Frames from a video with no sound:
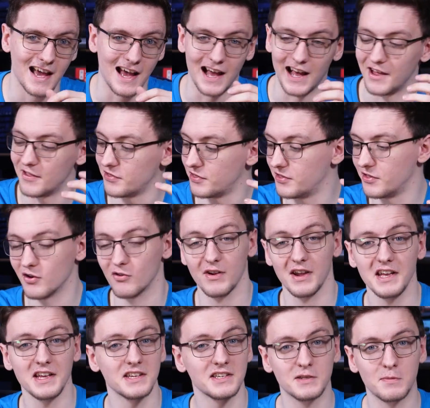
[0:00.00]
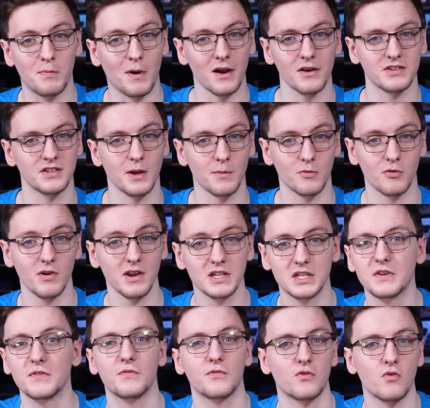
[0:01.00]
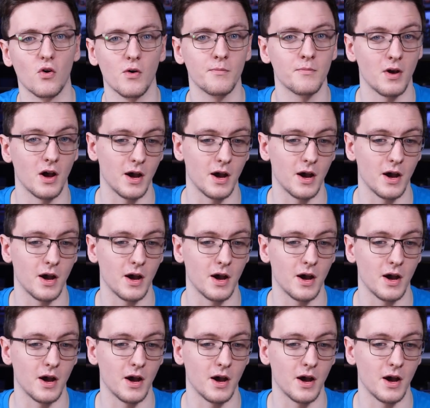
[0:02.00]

there is BIOS upgrades from